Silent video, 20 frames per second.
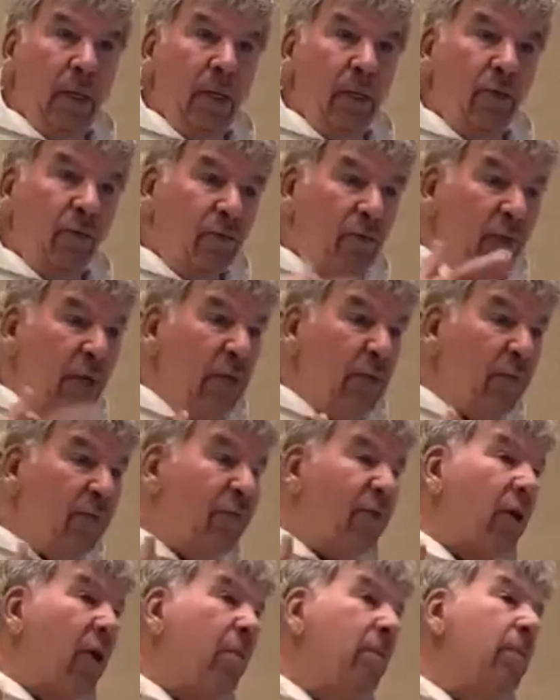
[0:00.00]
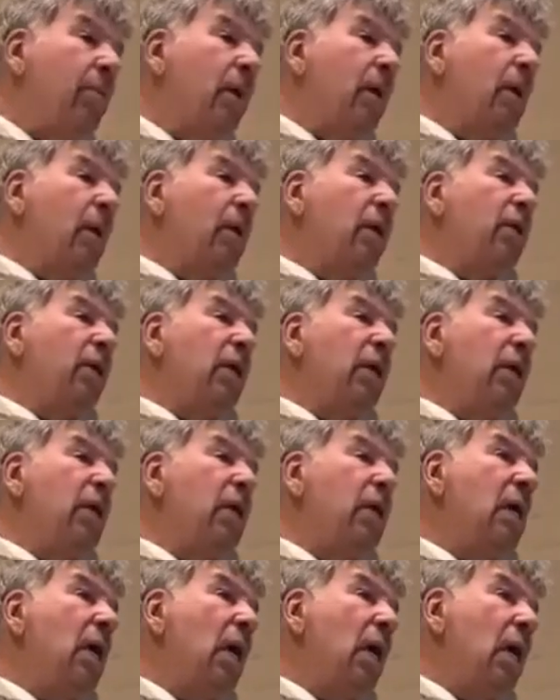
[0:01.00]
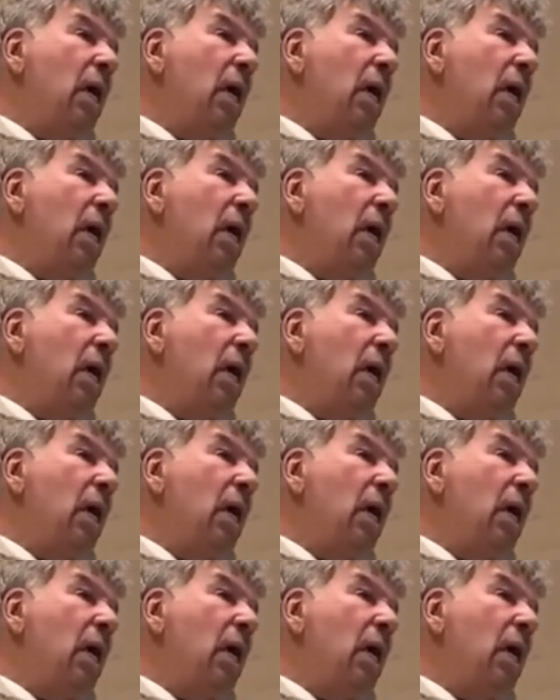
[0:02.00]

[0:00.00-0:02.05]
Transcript: the freedom from the